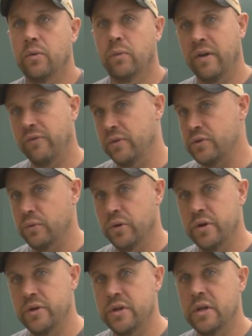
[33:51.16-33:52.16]
reference
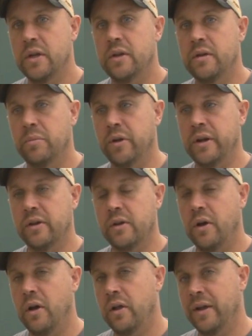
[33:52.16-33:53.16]
words to break the
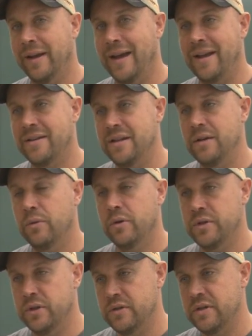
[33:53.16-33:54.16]
call, and not
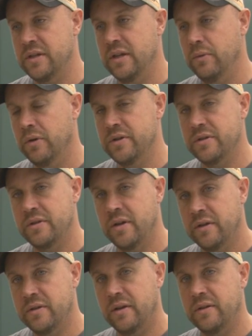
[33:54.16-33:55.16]
T-words. You use the T-word as
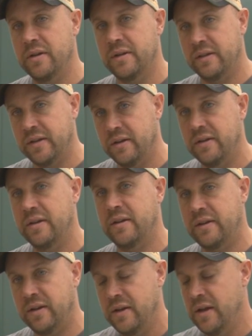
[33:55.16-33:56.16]

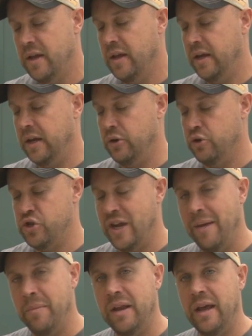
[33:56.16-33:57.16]
t-t-t-t-t-t-t, and you're
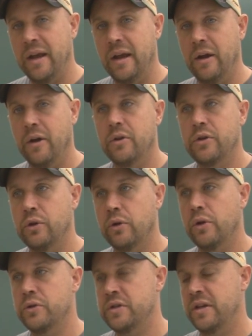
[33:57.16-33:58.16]
jamming that air too
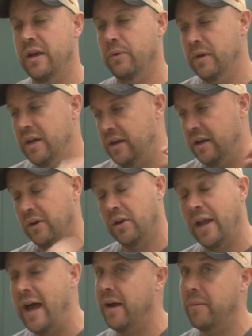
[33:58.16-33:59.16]
close to that reed, and
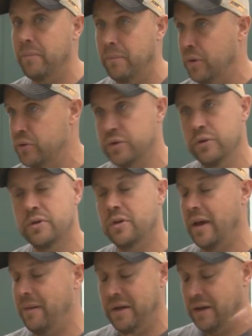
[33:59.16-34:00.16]
it'll lock most Goose
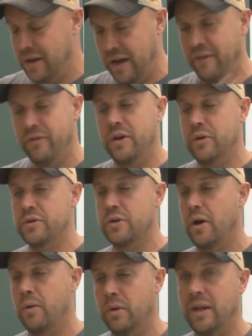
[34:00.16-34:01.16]
call. I mean, every Goose
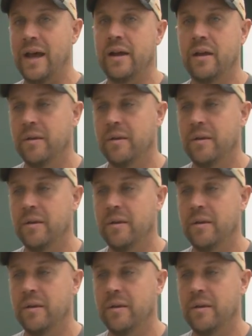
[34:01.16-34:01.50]
call will lock